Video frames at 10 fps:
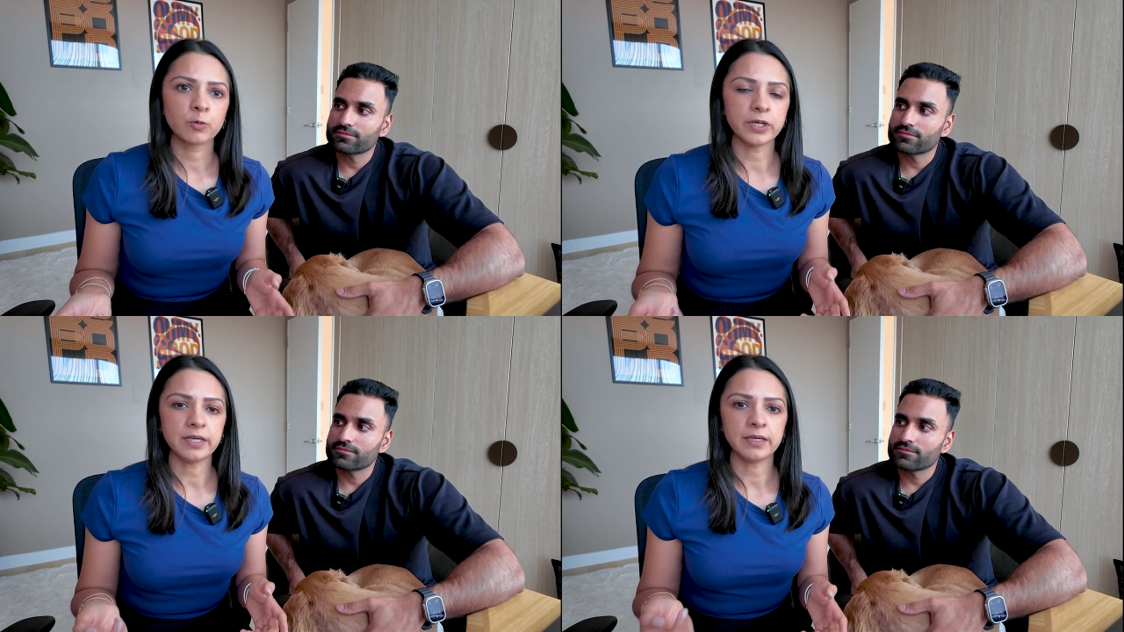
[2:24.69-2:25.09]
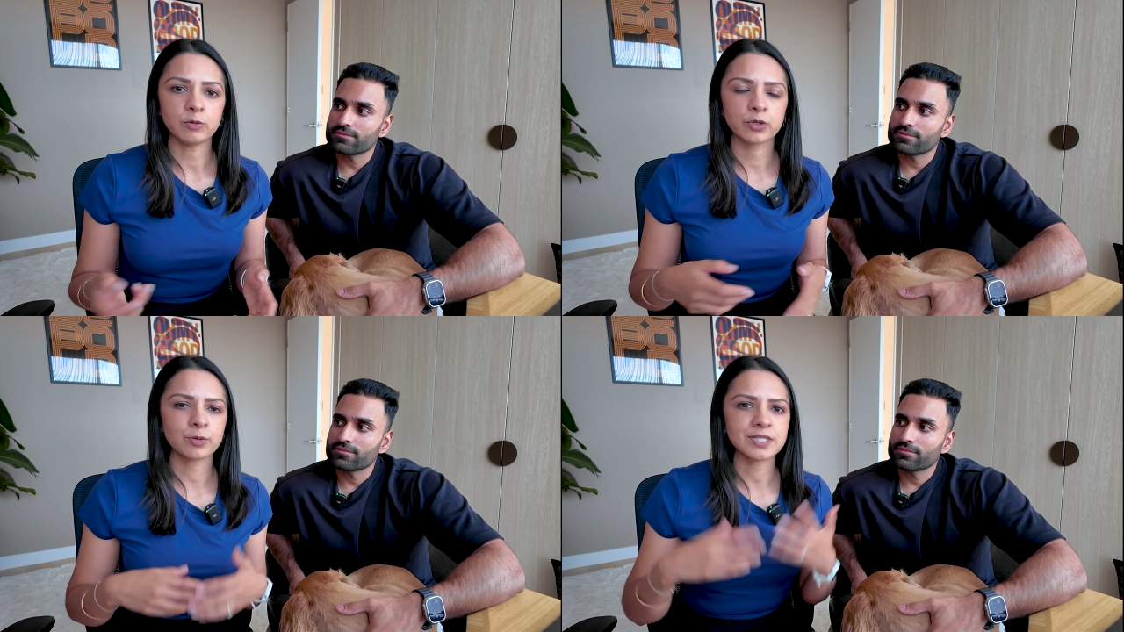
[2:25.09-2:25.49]
Speaker 1: we
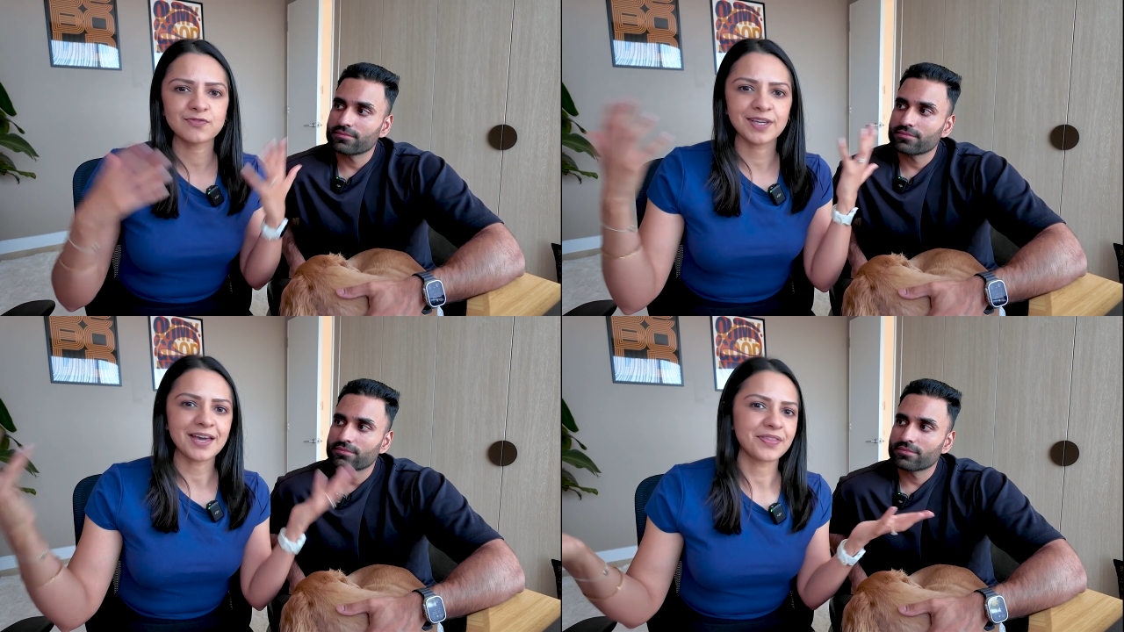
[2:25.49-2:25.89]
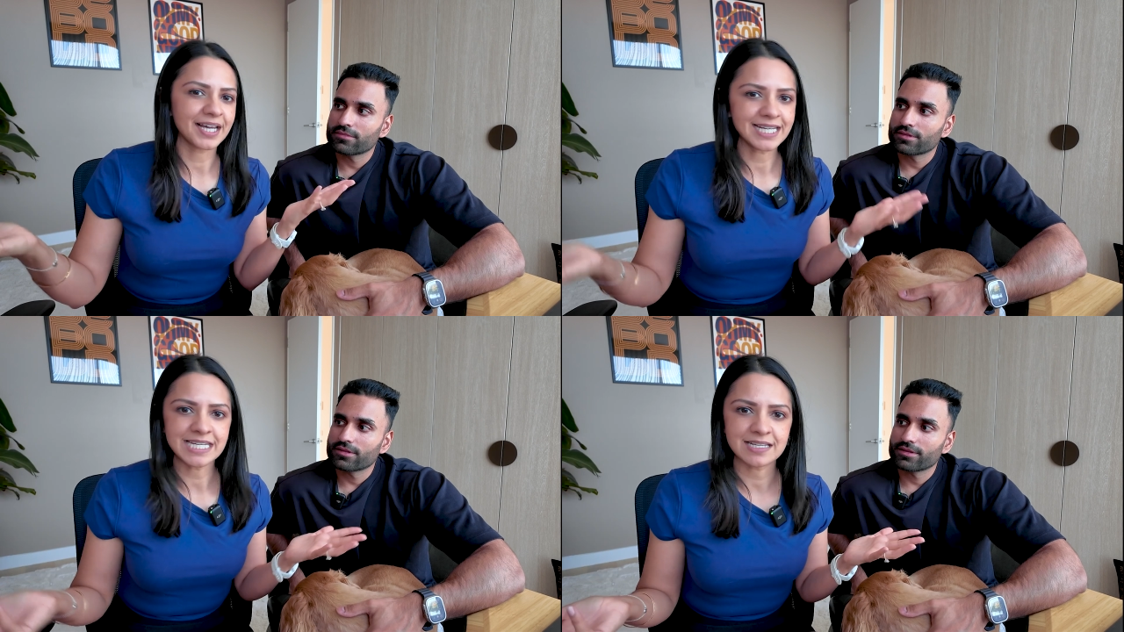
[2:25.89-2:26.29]
would always forget
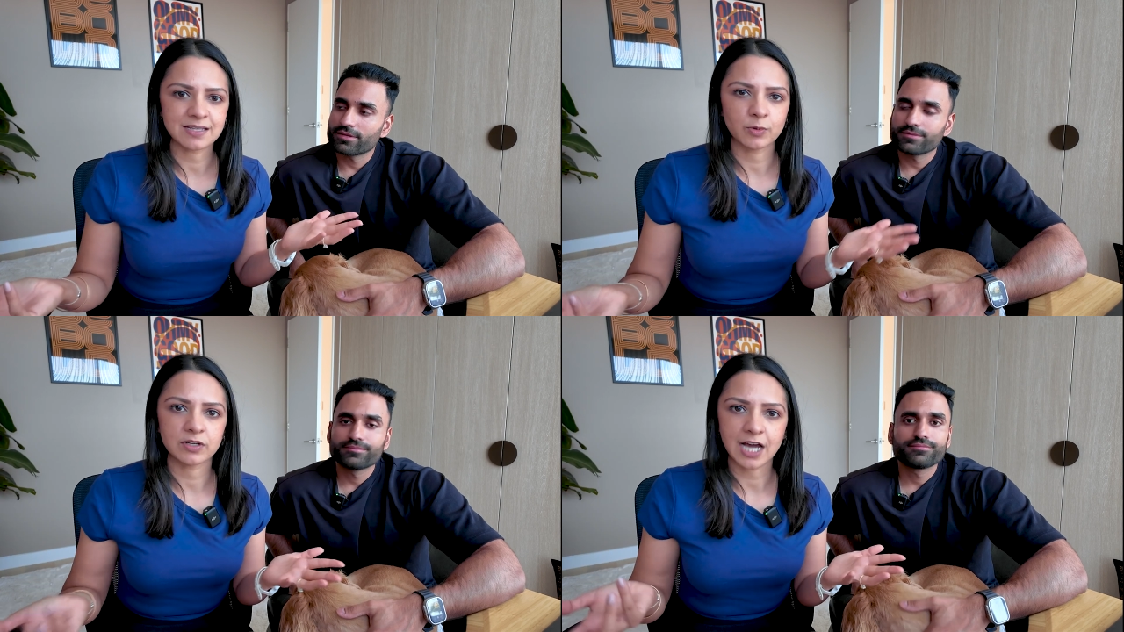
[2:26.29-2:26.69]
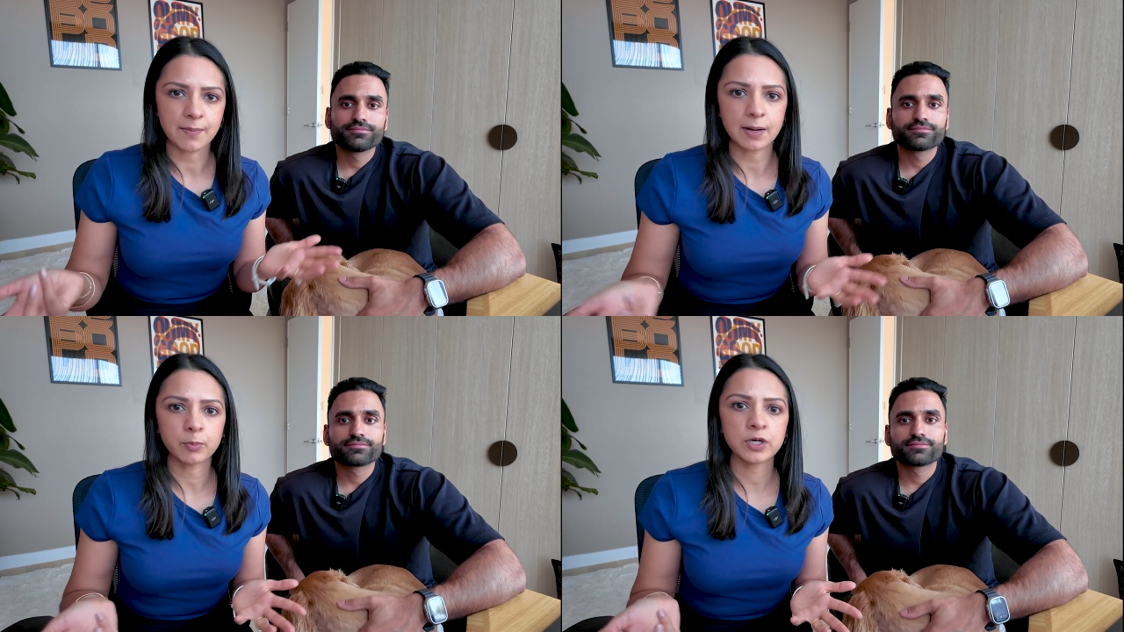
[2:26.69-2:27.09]
the ideas that we'd
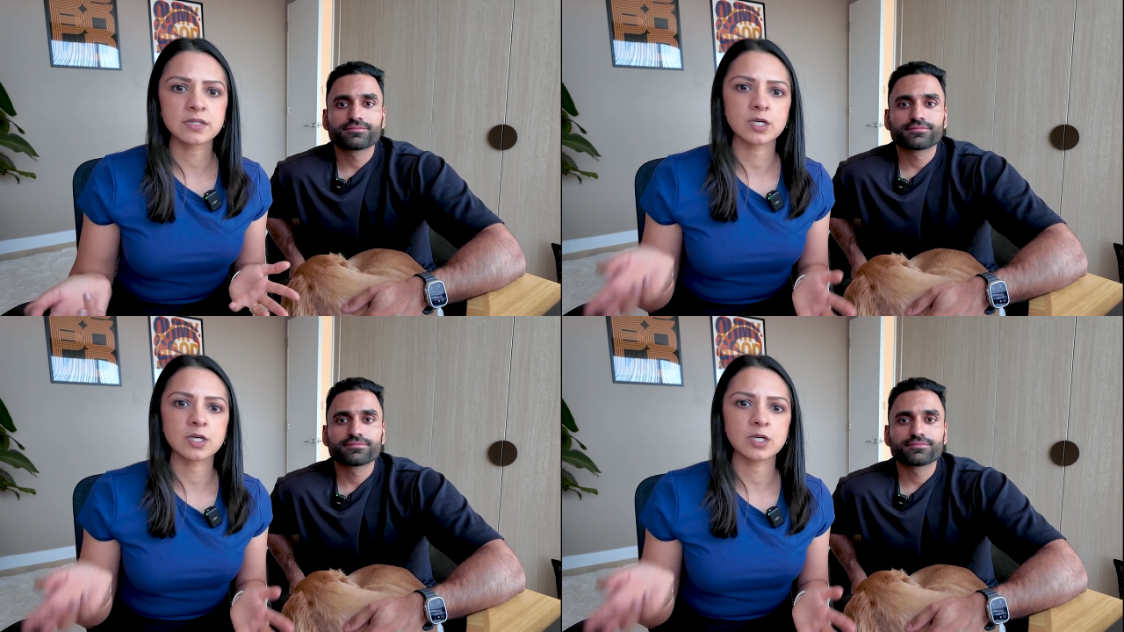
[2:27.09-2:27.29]
come up with.